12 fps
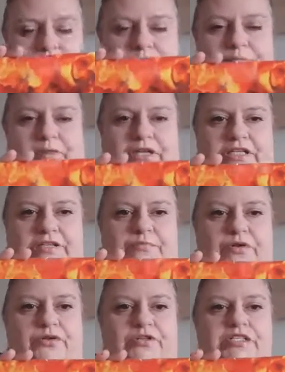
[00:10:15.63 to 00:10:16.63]
most
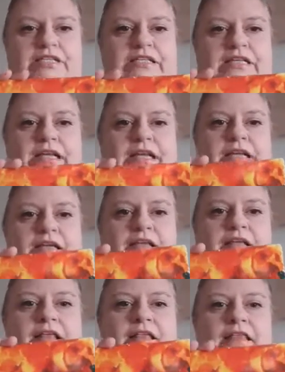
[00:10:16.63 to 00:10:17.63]
importantly,
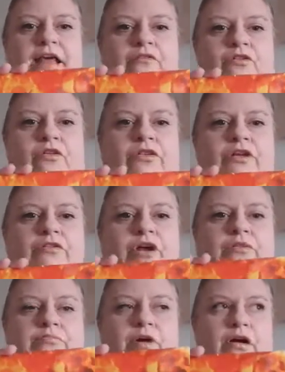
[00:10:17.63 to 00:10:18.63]
they're on their
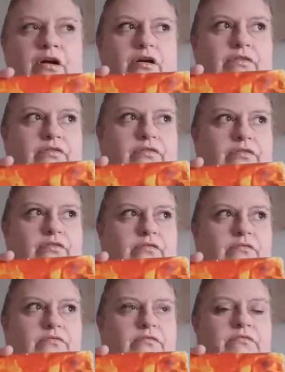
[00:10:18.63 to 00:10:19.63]
own path.
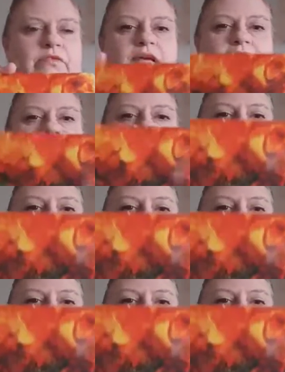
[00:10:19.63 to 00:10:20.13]
Okay,